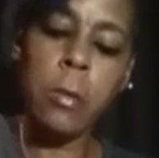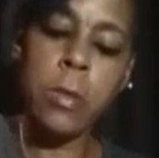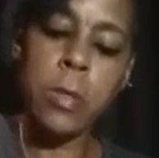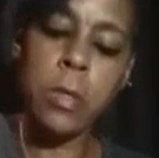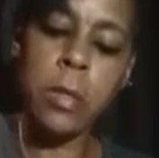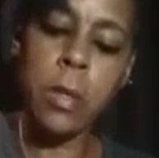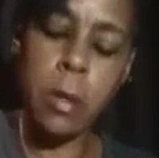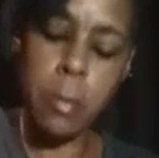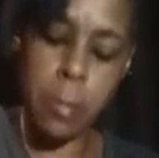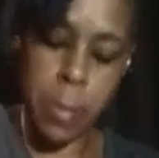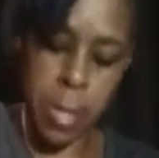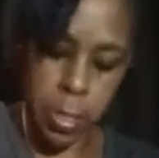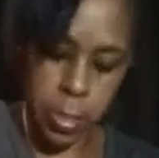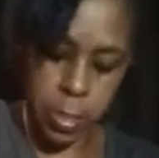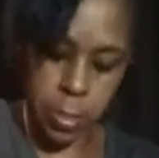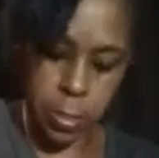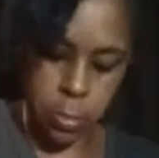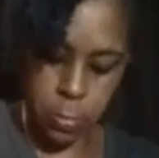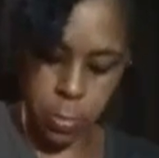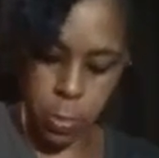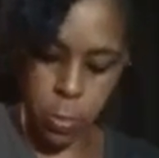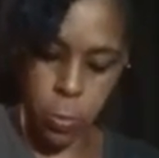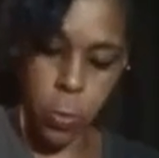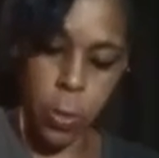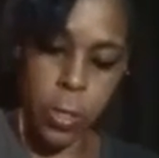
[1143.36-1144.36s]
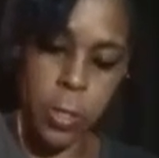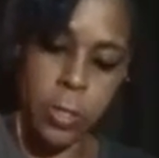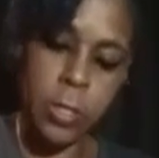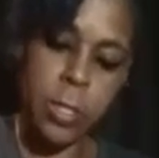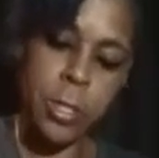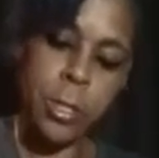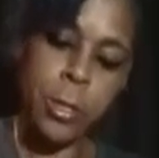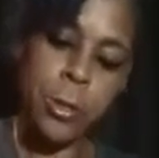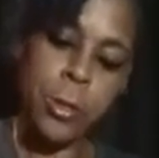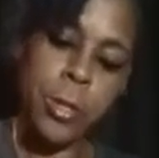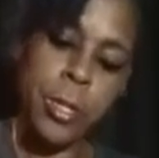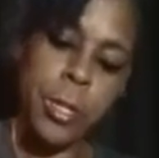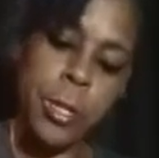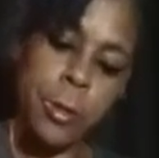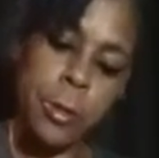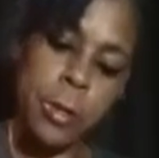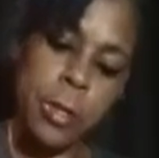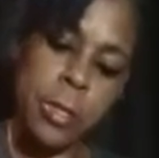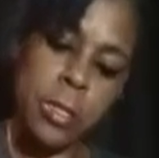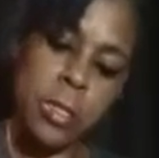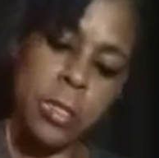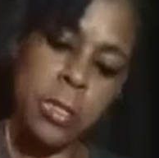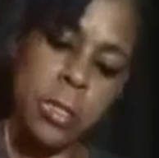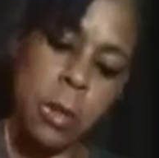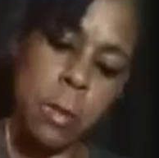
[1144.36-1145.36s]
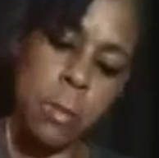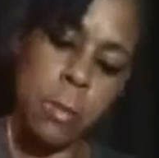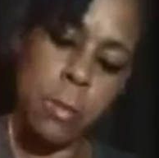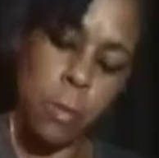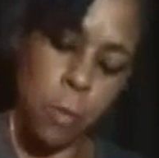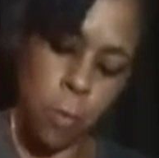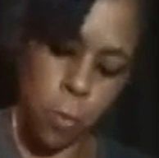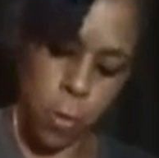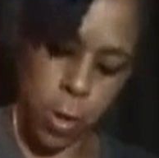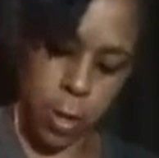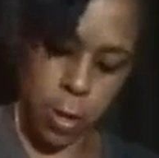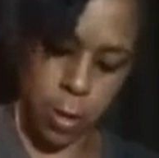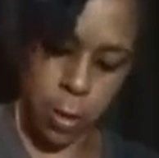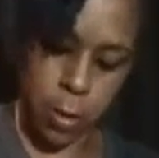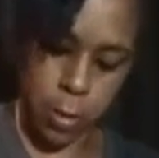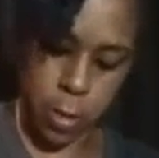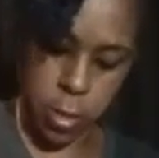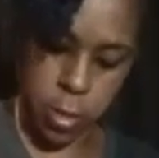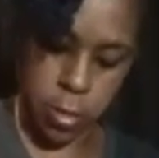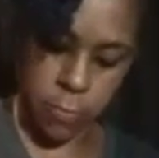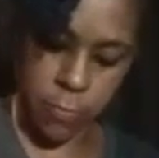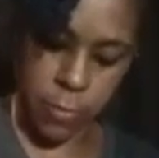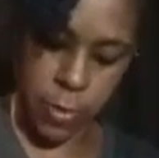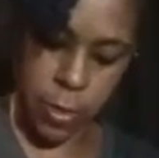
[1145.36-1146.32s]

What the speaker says: I was going to make some noise in your ear at some point on this